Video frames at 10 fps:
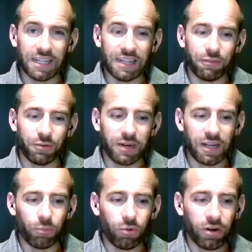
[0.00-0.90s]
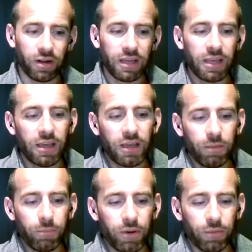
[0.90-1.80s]
need everyone anymore.
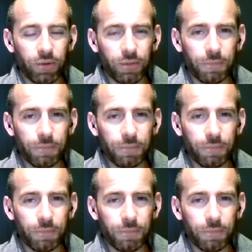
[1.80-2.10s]
But